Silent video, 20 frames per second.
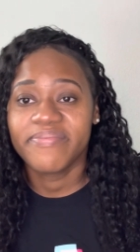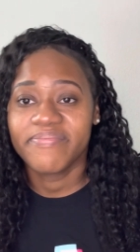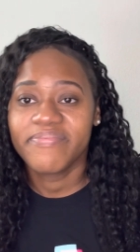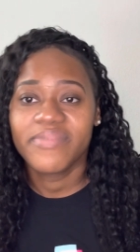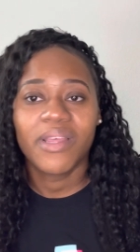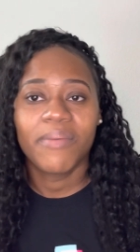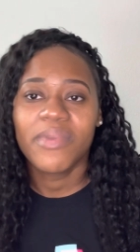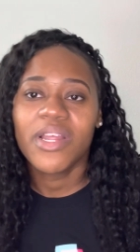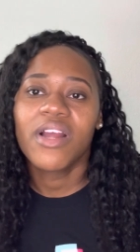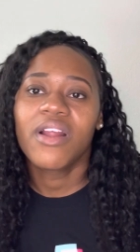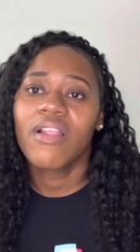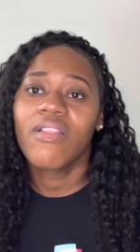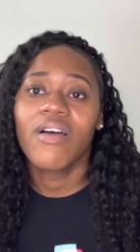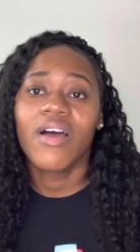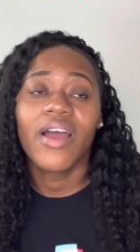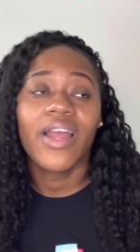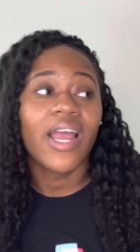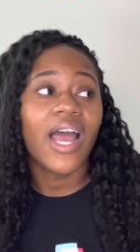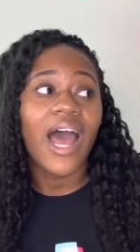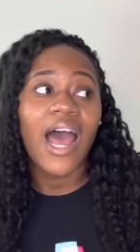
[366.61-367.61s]
I'm not gonna
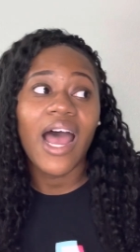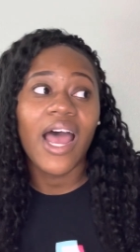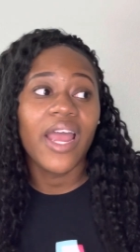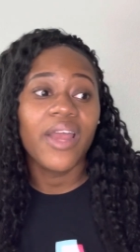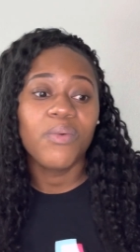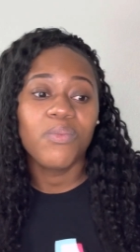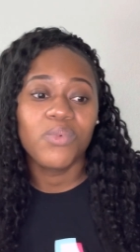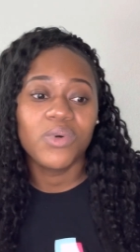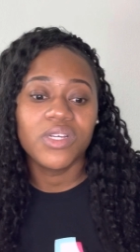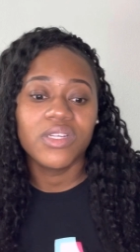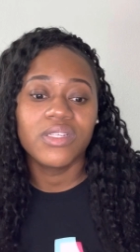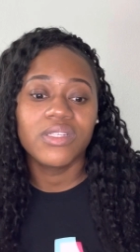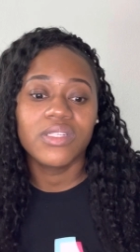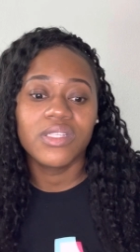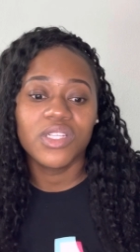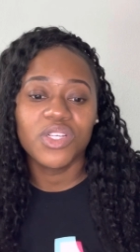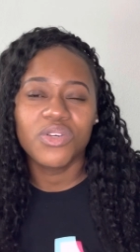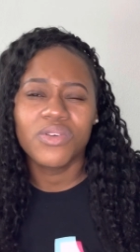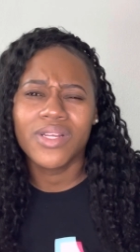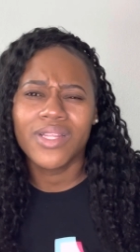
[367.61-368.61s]
lie. I was
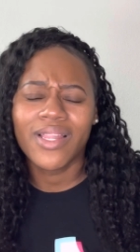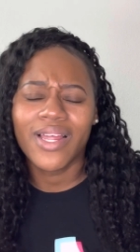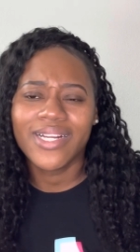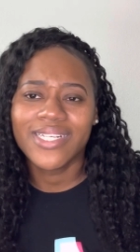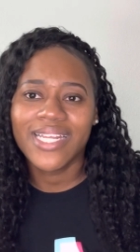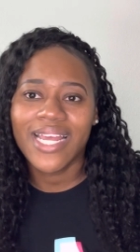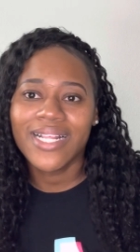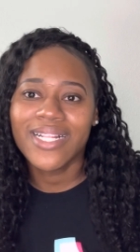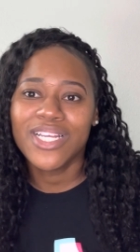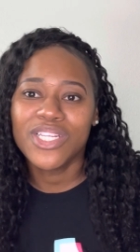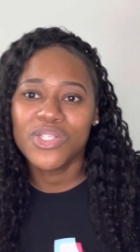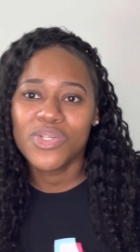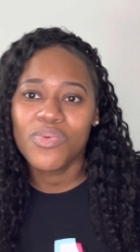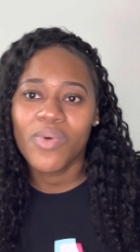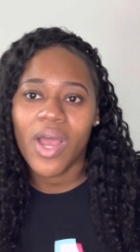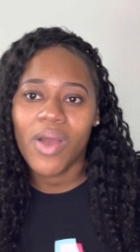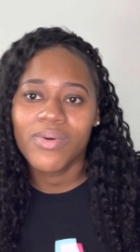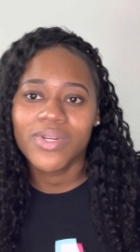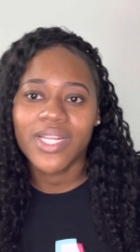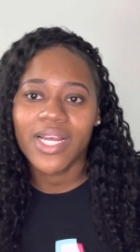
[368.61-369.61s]
literally like, dang, that's 2
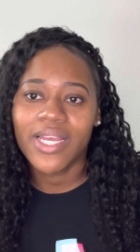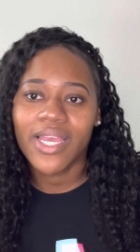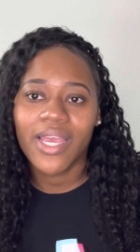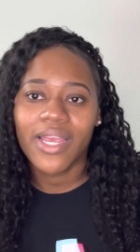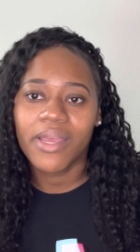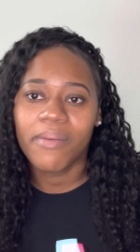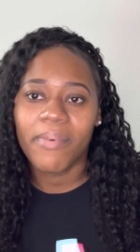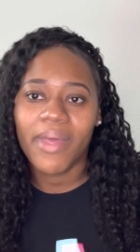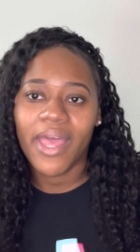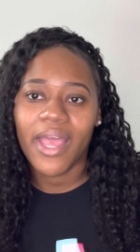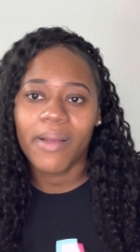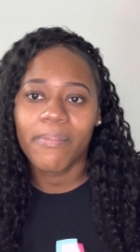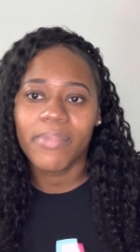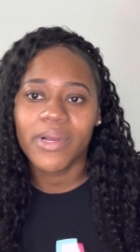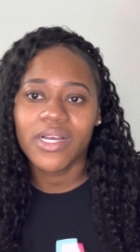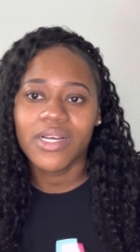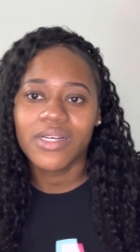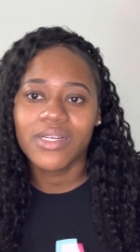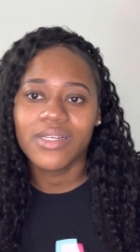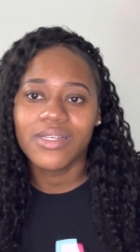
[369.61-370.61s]
hours I can't get back,
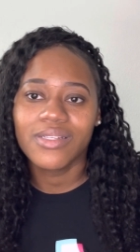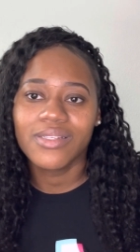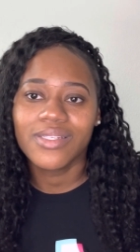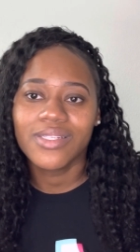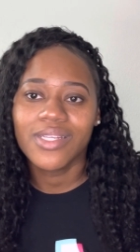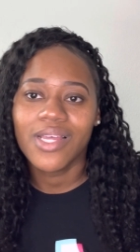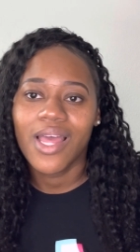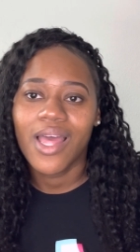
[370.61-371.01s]
because